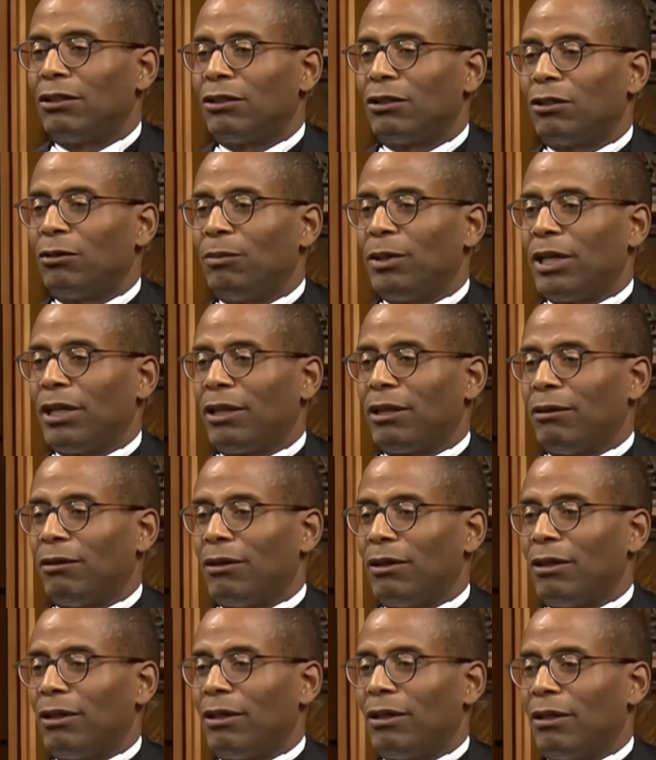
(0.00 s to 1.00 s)
to be
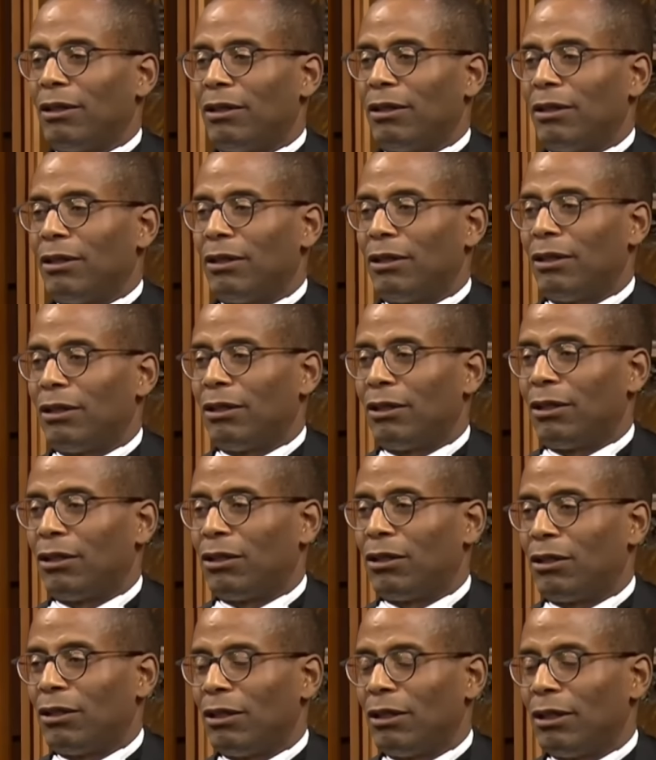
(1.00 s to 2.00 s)

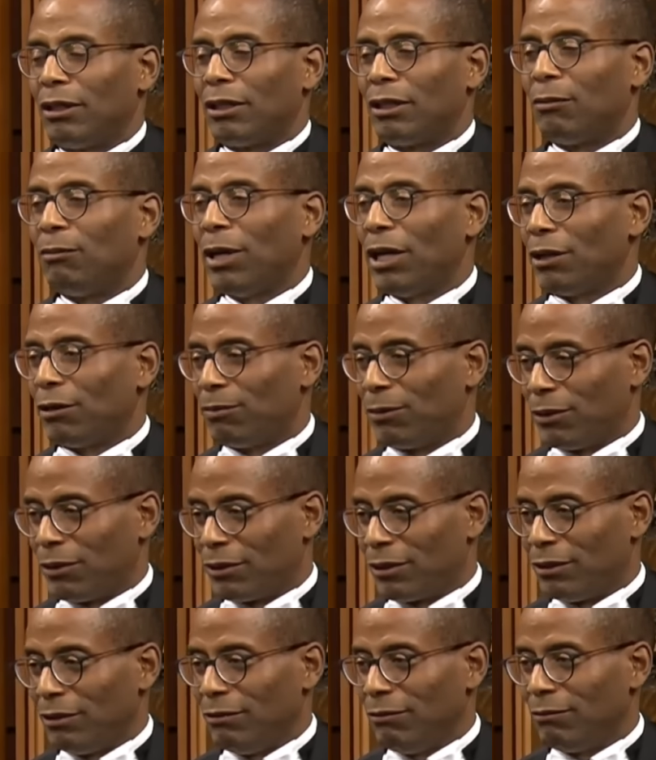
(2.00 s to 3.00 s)
the better
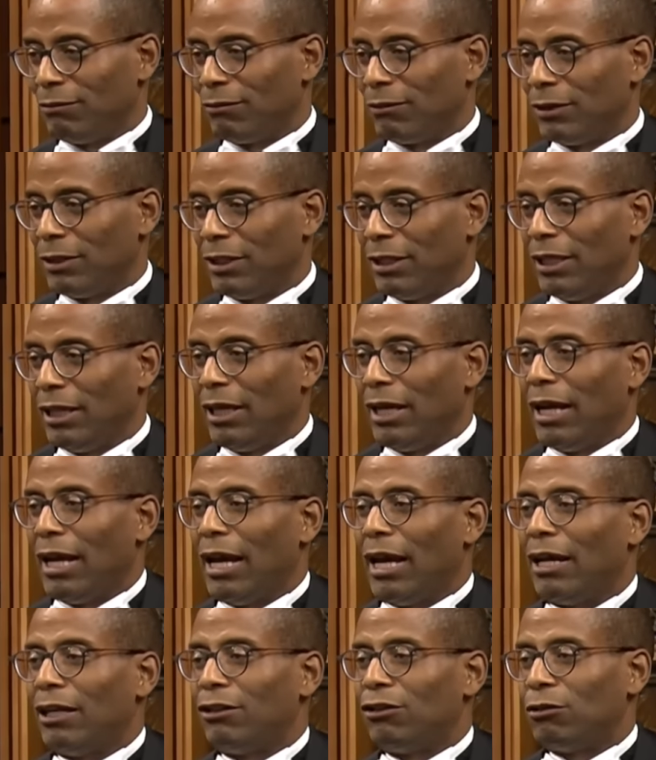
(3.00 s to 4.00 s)
person
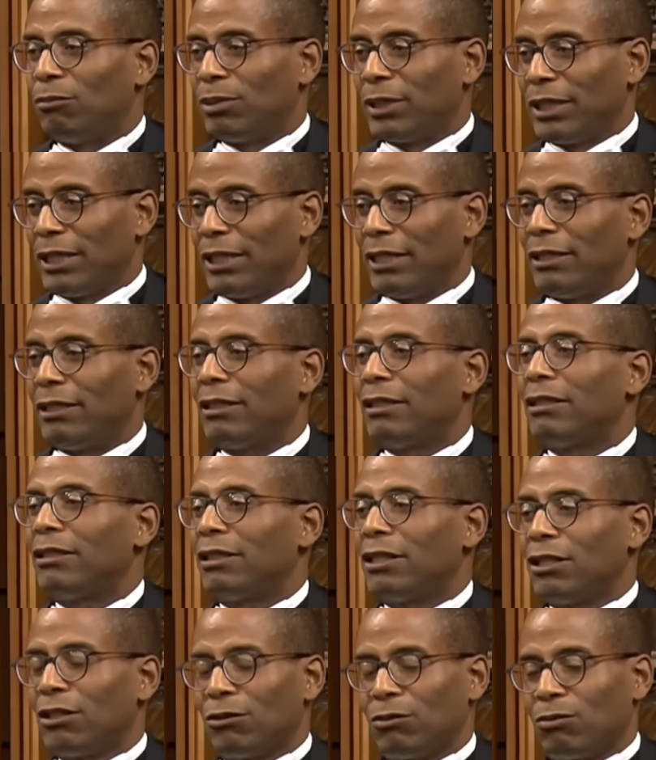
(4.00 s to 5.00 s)
and to please
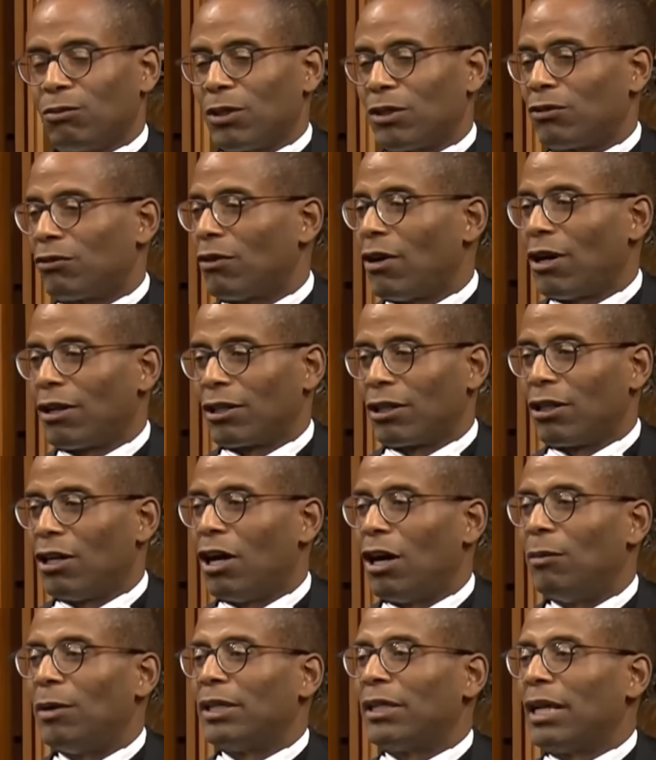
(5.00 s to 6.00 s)
just withdraw the
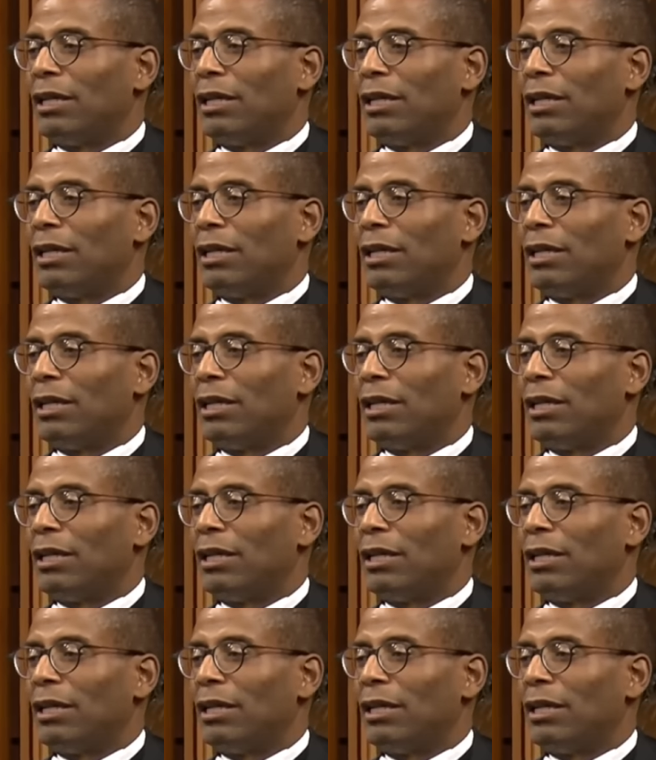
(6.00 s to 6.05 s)
comment.